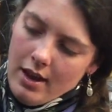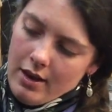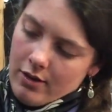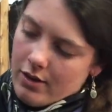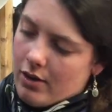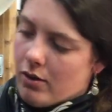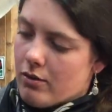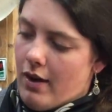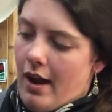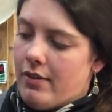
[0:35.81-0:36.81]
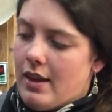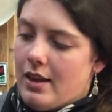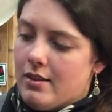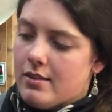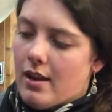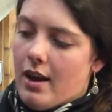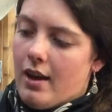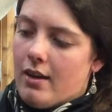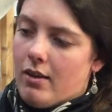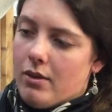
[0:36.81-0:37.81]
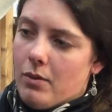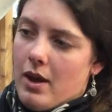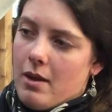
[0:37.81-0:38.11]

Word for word: and you're going to go around the inside all the way